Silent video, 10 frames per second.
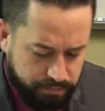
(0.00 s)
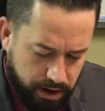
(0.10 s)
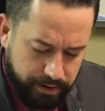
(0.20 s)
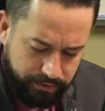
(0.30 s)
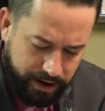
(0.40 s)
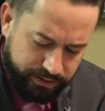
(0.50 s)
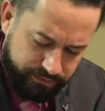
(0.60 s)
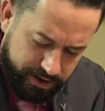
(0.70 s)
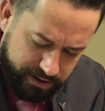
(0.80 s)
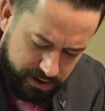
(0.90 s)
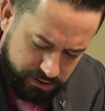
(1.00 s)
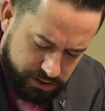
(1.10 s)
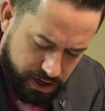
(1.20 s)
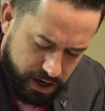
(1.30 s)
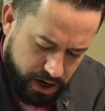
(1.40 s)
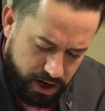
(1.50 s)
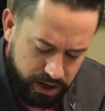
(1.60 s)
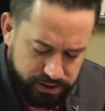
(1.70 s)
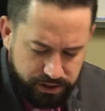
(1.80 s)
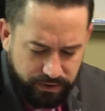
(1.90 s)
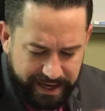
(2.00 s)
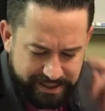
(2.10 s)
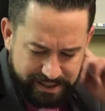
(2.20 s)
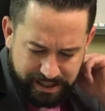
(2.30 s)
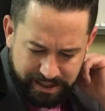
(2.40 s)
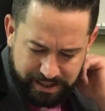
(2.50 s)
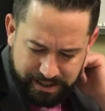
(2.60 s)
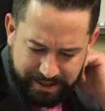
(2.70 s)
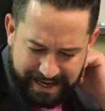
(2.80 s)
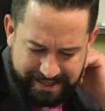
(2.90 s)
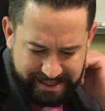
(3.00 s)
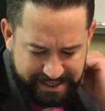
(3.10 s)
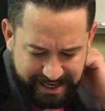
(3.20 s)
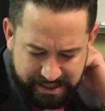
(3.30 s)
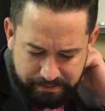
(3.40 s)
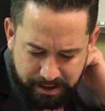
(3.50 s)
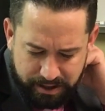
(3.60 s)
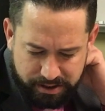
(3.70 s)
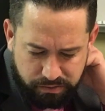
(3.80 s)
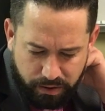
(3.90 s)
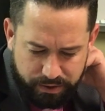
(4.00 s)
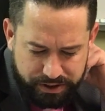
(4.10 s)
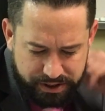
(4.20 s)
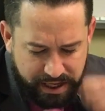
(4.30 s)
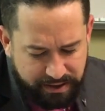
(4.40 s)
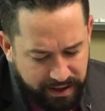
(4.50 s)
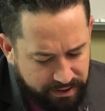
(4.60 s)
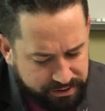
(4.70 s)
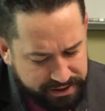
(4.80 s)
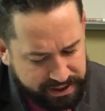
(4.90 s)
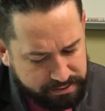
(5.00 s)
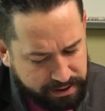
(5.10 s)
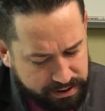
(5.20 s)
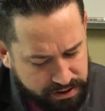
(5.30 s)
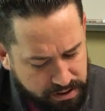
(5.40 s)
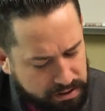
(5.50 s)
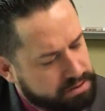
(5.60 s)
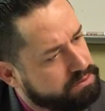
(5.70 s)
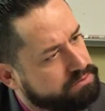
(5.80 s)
Probably around 3 of those. So that's 6 months. What would you say the other 6 months are?